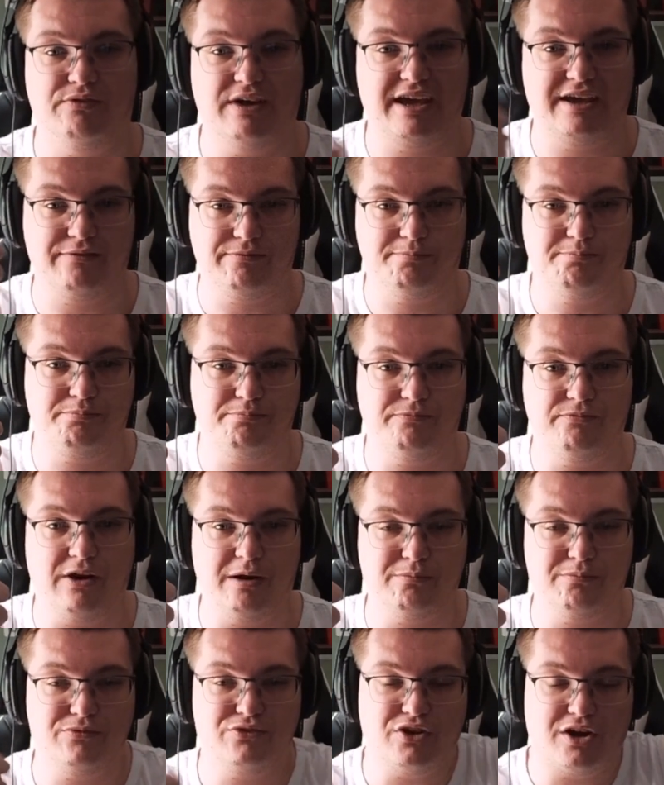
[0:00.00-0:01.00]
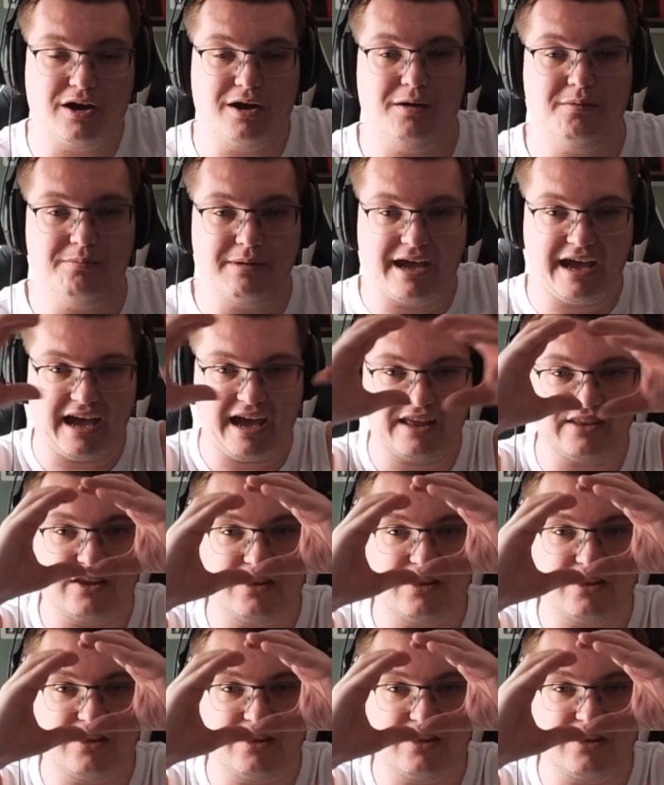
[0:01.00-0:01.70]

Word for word: a thumbs up and a